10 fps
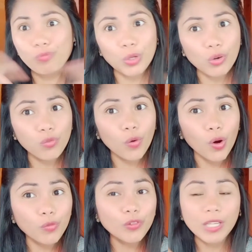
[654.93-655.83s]
proof
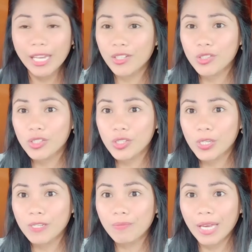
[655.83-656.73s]
of
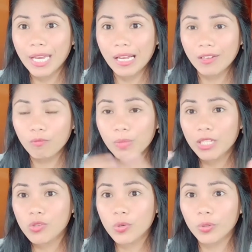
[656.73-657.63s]
relationship. Ayan,
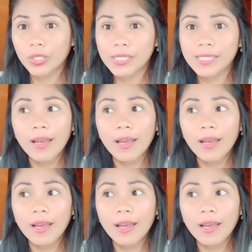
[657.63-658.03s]
pictures,